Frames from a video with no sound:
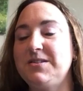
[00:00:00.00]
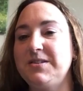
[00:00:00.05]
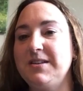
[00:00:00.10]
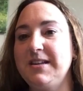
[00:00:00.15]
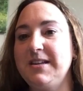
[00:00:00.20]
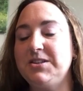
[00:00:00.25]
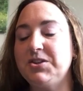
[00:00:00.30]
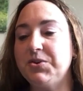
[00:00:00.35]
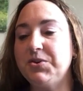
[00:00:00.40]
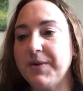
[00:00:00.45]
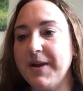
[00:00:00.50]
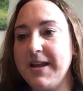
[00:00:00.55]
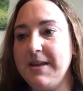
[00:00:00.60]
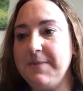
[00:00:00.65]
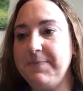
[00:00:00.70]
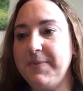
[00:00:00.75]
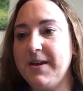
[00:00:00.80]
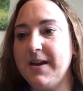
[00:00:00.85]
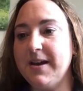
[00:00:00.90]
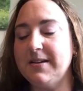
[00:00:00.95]
It's great
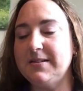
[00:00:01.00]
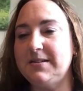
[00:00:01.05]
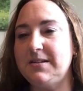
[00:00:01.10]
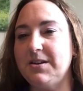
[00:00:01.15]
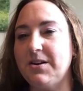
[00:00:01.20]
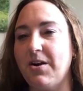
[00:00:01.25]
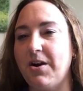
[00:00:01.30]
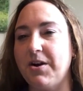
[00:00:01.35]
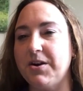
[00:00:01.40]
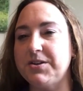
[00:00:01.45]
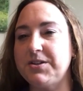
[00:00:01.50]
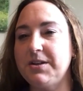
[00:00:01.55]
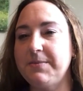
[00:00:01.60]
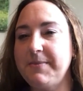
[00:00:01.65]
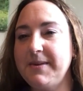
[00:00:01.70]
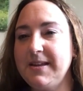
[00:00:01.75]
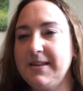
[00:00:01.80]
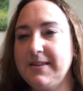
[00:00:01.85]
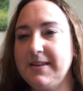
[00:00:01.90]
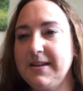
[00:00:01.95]
because there are so
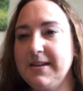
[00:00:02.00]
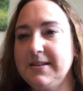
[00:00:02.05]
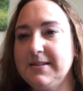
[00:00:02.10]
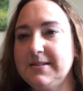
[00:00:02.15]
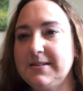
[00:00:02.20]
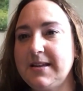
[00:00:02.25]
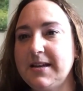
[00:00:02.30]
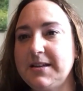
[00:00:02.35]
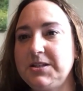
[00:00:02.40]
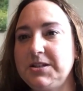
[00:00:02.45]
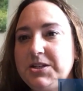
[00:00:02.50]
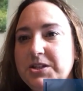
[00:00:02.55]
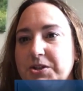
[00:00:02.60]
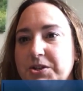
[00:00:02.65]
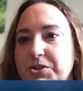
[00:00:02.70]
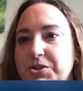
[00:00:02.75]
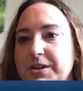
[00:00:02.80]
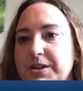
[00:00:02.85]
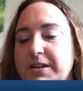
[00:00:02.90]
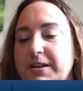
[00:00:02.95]
many things that
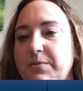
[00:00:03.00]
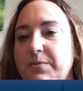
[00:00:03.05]
children